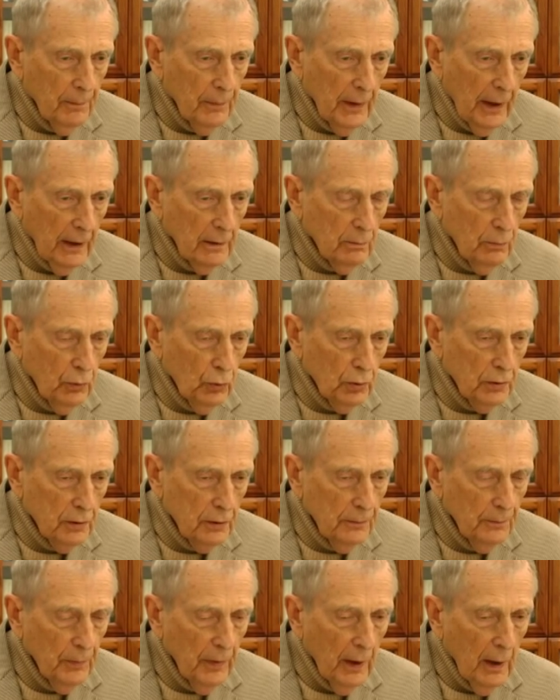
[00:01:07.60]
and
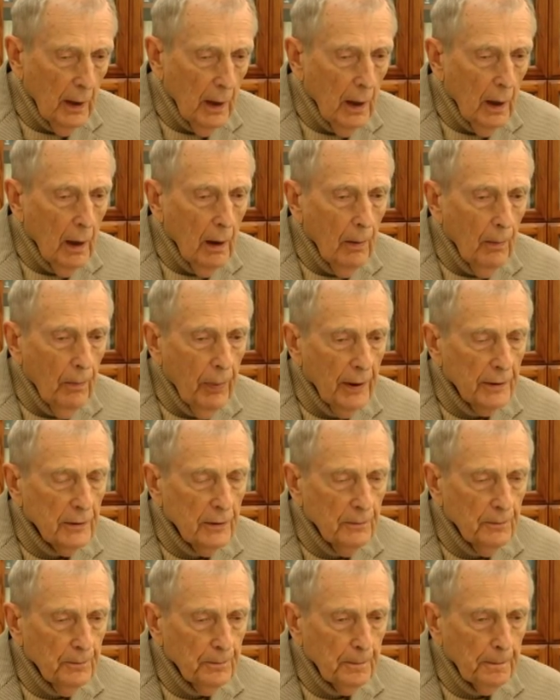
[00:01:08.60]
Buddha,
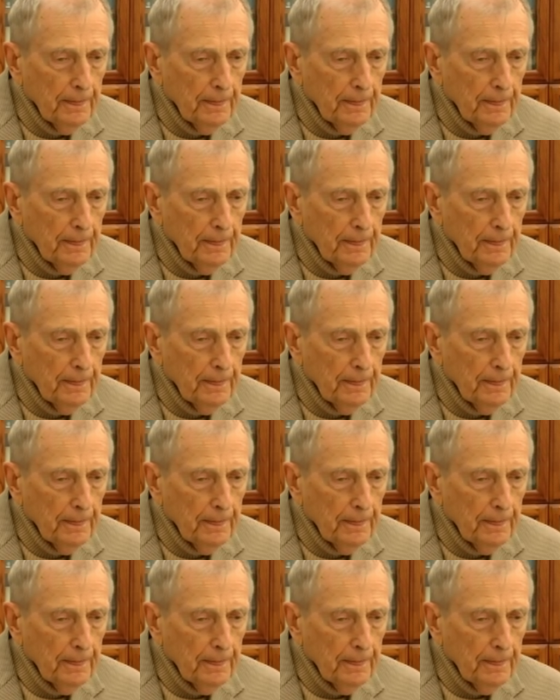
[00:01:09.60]
but